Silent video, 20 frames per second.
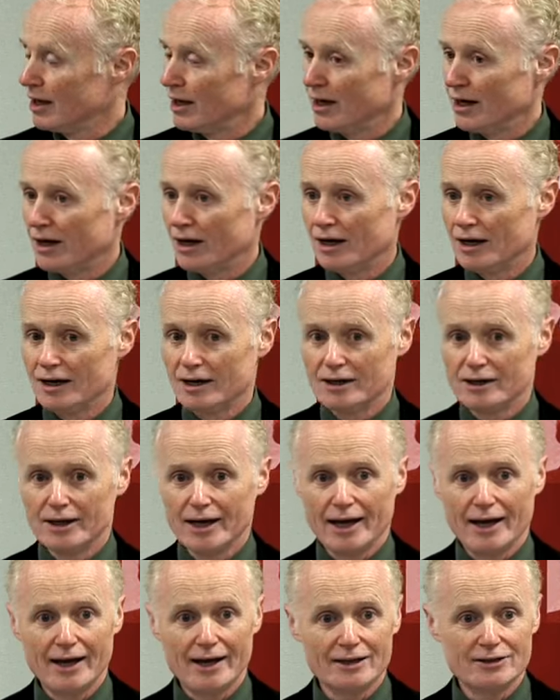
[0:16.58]

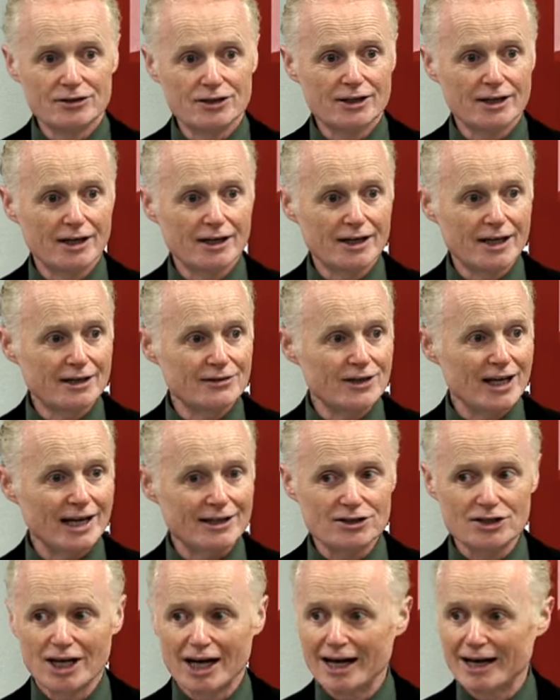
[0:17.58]
In
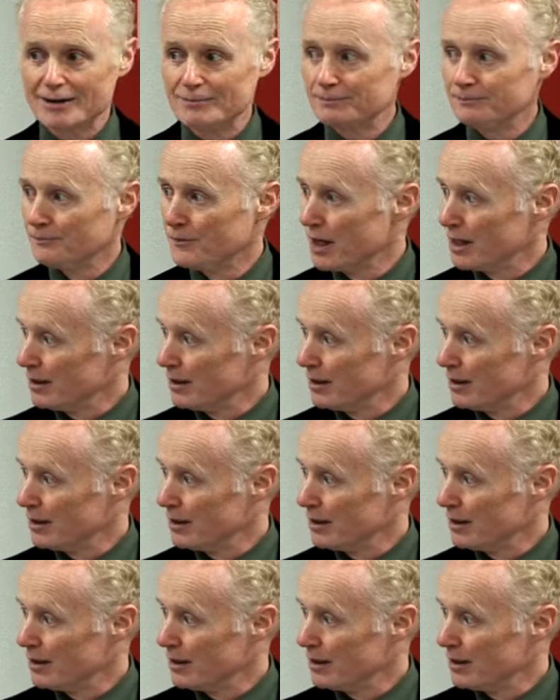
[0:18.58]
that time,